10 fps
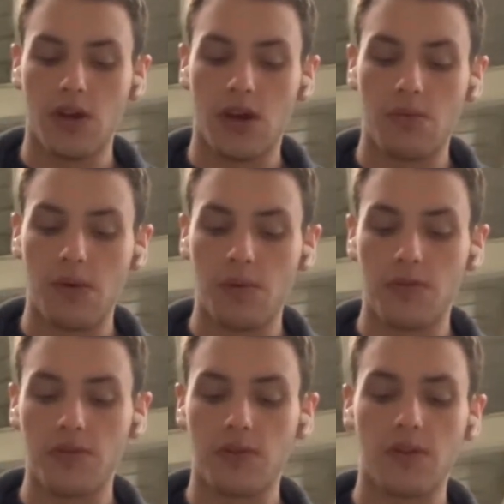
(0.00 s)
and maybe we
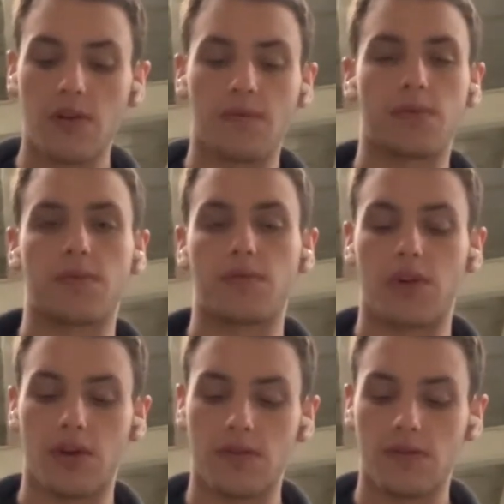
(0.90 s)
should look to them for
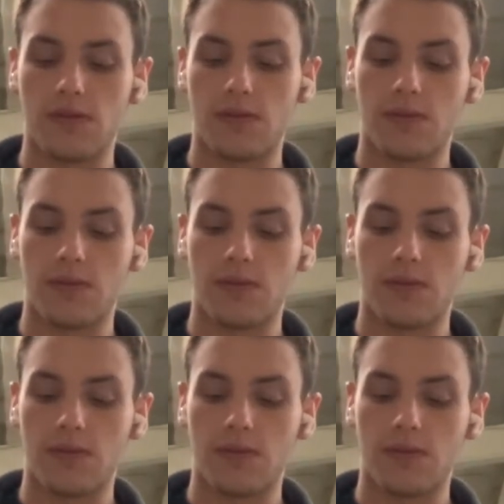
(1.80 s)
guidance.